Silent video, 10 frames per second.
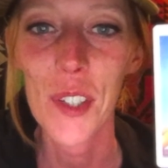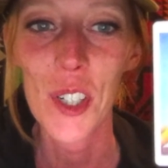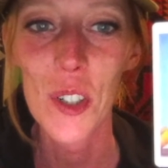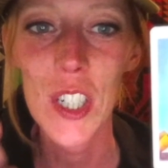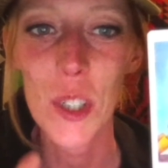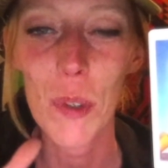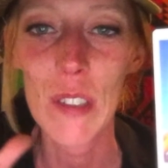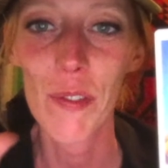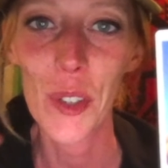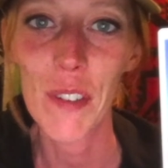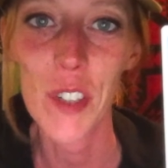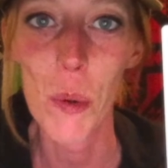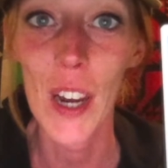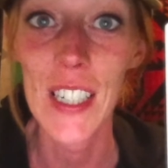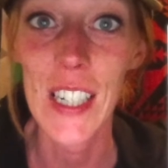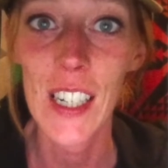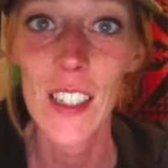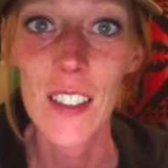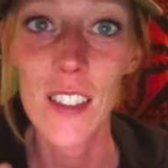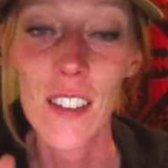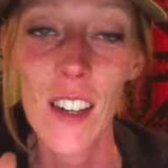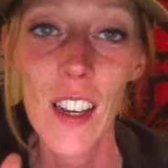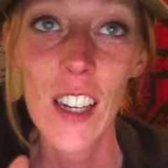You know, she's always full of new ideas and